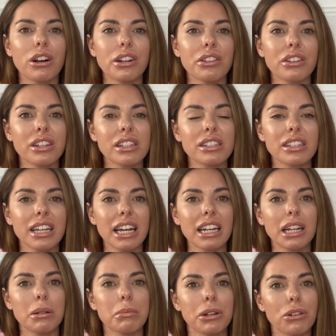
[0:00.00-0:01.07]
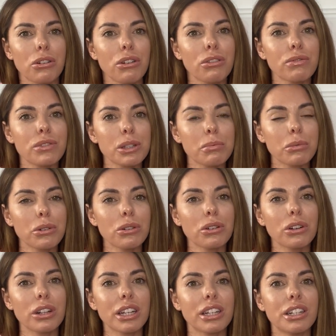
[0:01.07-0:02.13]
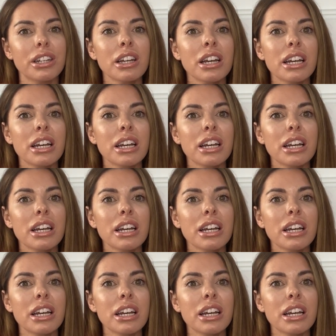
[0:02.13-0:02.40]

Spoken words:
and things can get a little bit uncomfortable, and